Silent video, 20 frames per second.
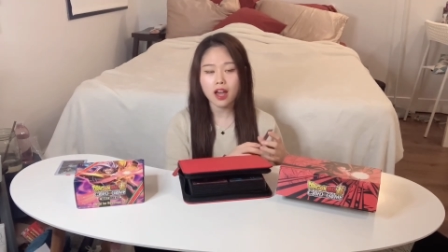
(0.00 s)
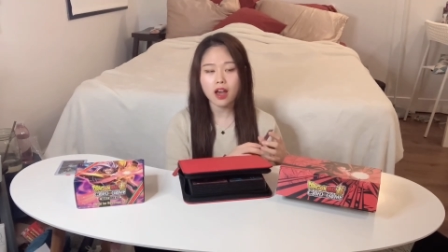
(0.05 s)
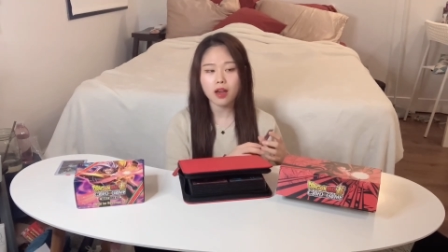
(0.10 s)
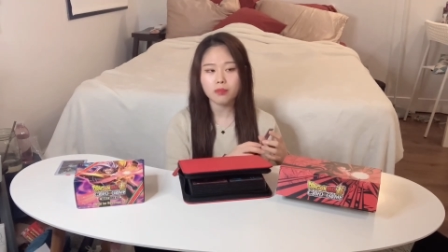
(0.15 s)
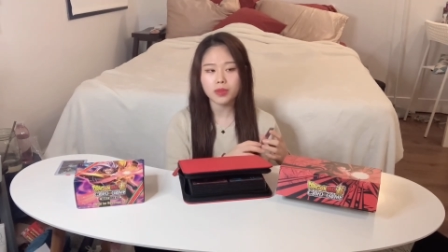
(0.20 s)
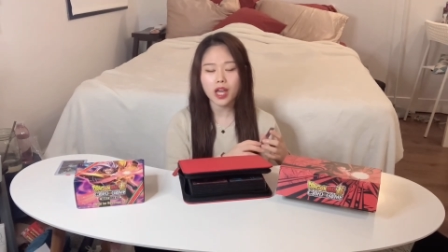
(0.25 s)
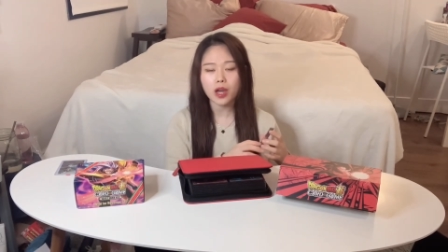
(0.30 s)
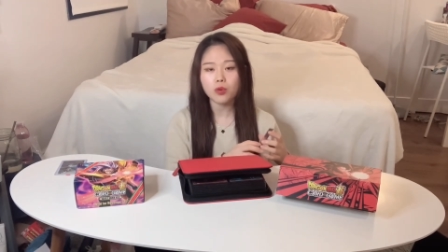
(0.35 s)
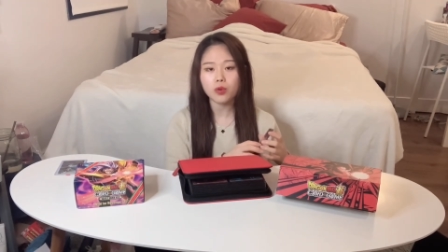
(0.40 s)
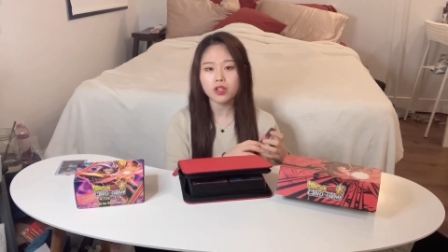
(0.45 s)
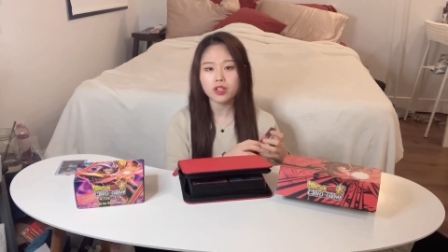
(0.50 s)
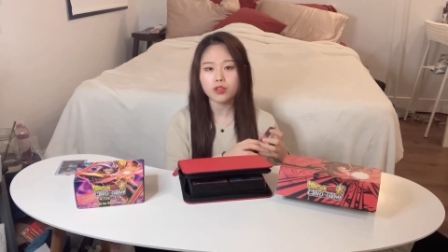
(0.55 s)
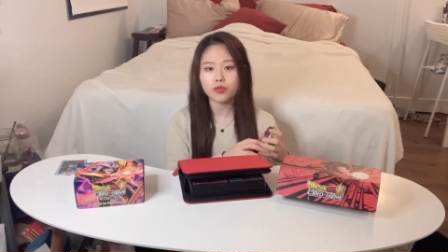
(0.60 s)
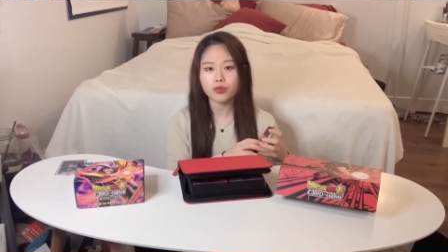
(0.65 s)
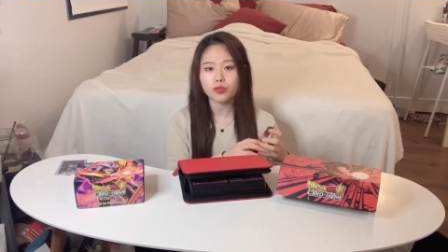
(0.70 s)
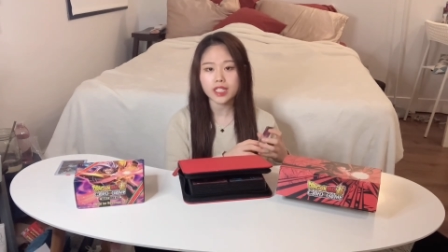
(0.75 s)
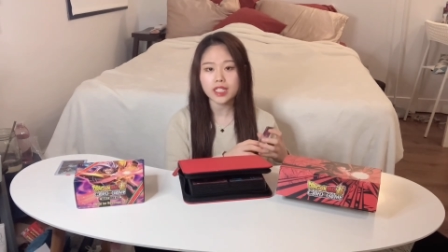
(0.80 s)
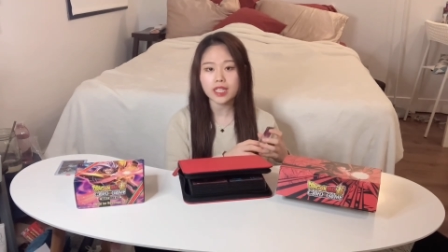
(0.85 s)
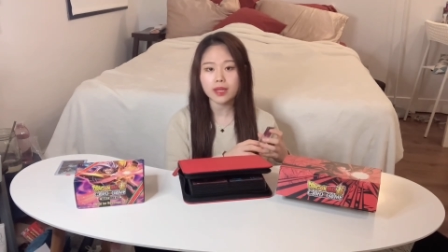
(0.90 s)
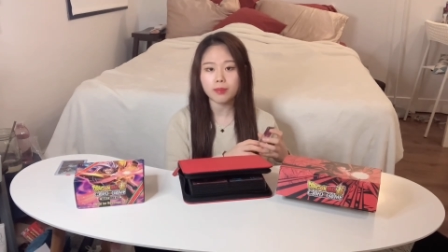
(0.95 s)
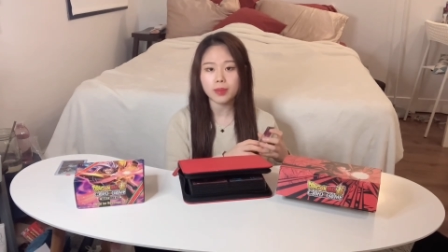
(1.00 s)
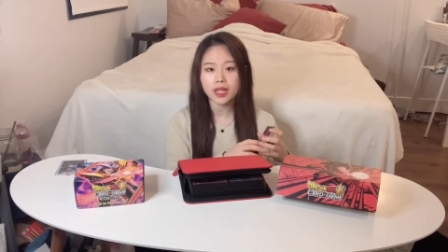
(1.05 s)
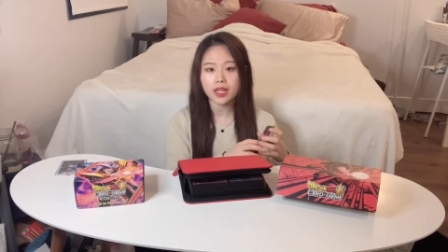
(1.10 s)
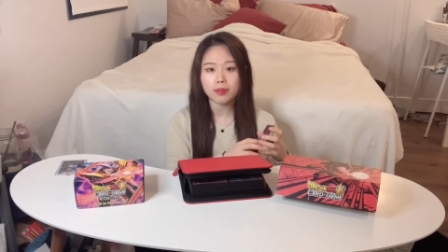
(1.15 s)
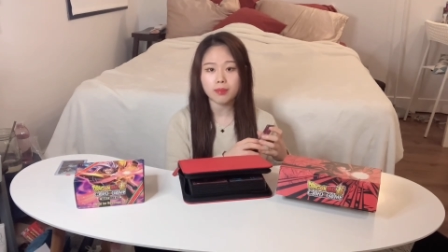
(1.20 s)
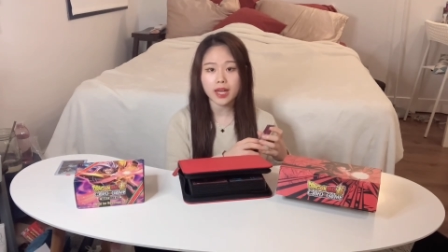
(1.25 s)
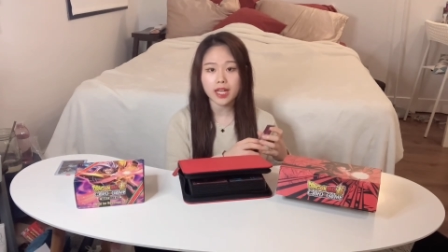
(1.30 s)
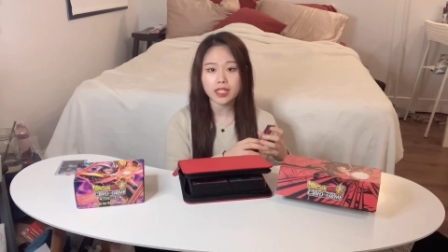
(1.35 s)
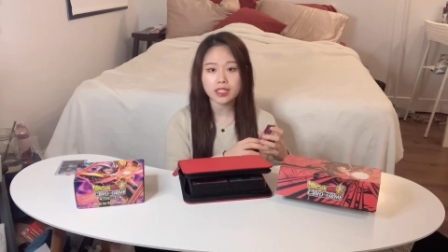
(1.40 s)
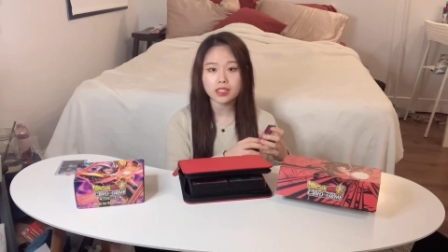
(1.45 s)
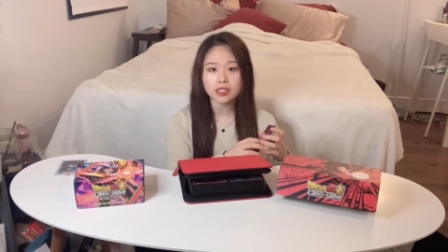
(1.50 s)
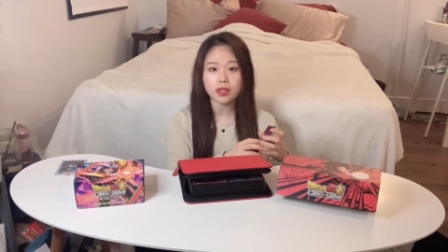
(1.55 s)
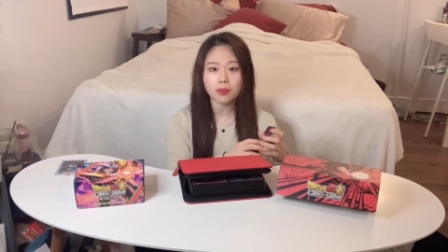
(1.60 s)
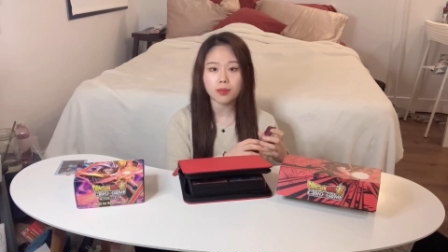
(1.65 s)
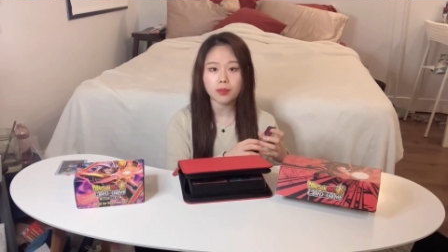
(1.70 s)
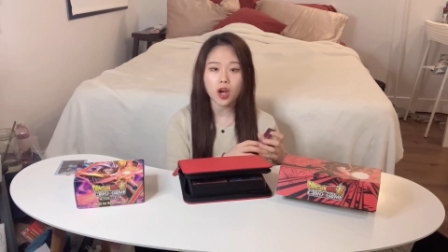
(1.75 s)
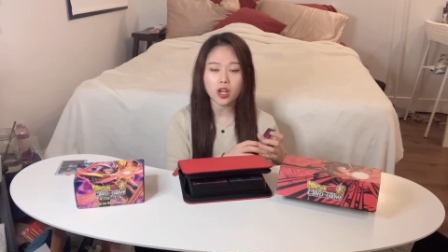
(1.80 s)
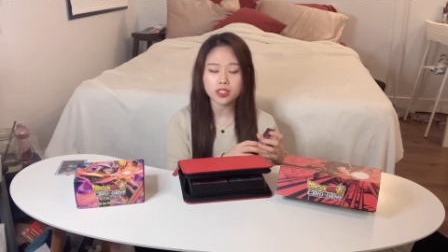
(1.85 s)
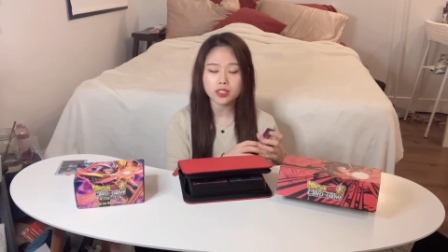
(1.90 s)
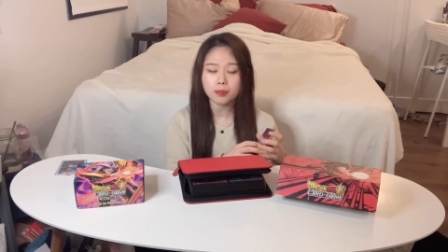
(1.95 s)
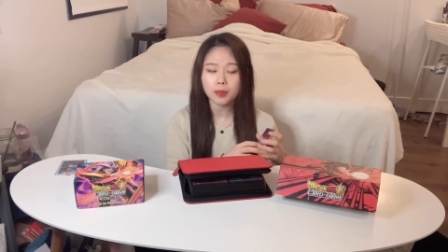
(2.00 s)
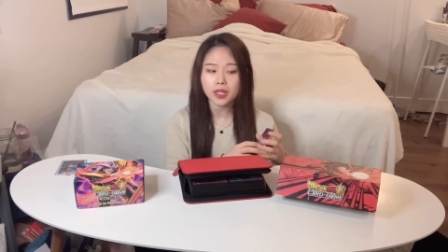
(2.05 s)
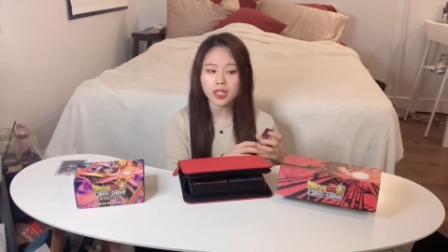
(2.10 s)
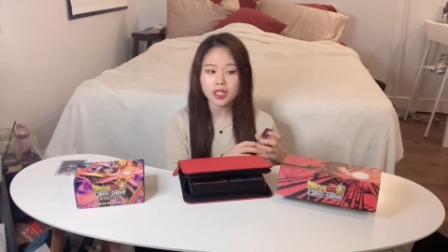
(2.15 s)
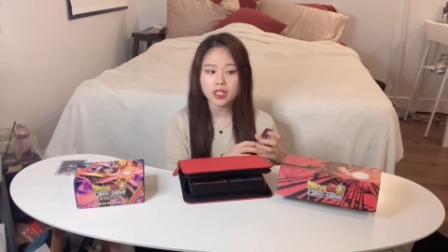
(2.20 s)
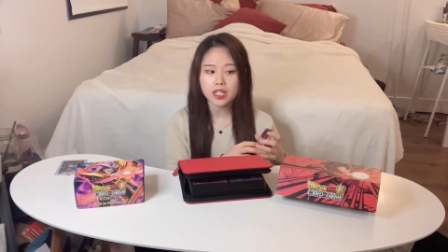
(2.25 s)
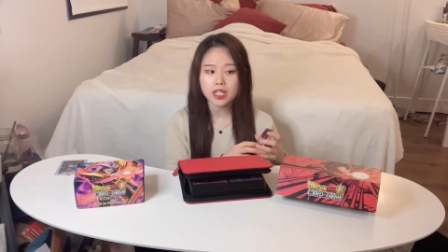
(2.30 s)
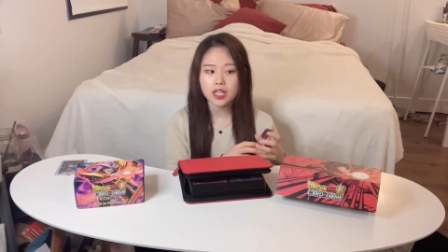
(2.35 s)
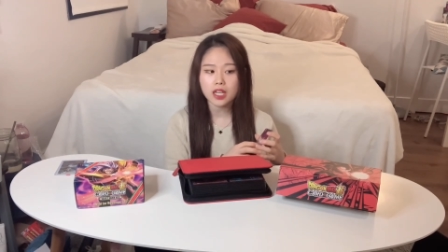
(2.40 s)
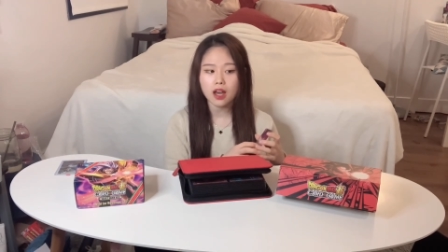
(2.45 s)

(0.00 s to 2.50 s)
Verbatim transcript: um, that will really minimize the possibility